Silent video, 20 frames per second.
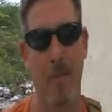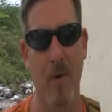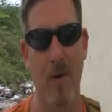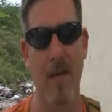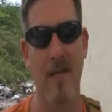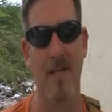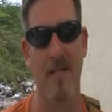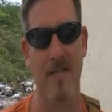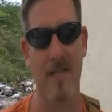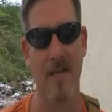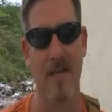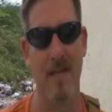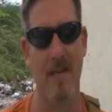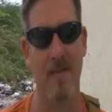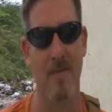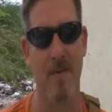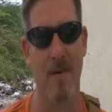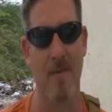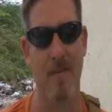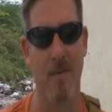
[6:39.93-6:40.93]
We can set
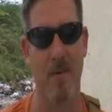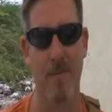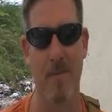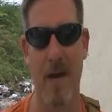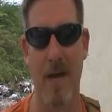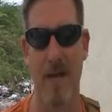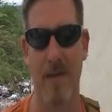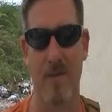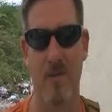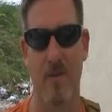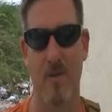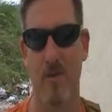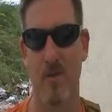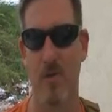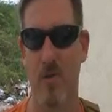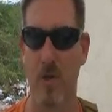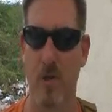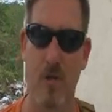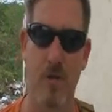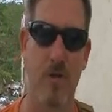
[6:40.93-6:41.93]
them up with
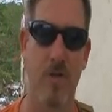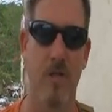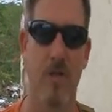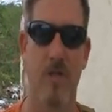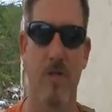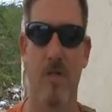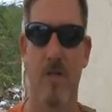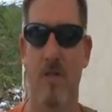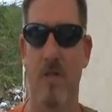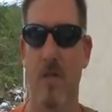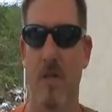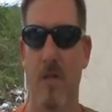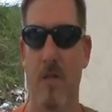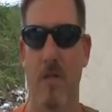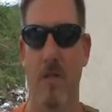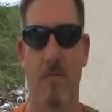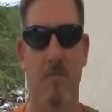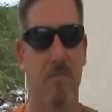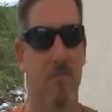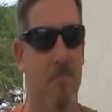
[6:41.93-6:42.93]
pastors, churches,
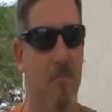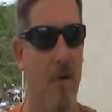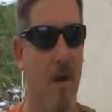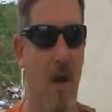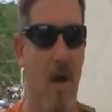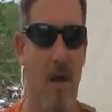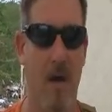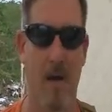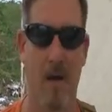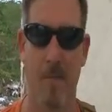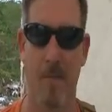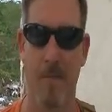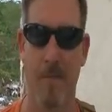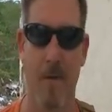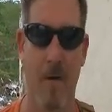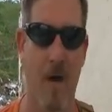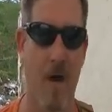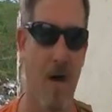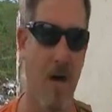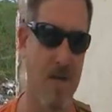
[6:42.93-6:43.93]

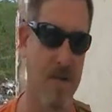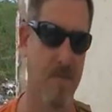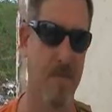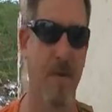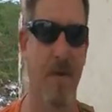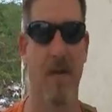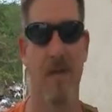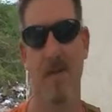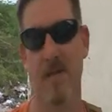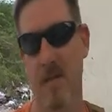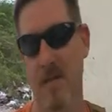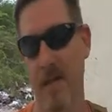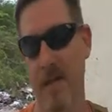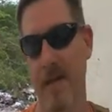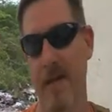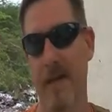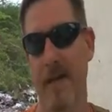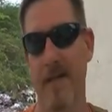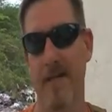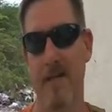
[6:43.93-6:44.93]
hospitals,
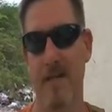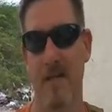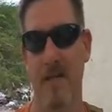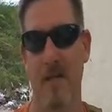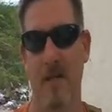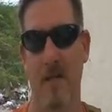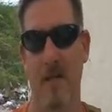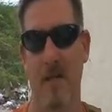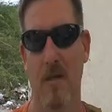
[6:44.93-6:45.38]
clinics.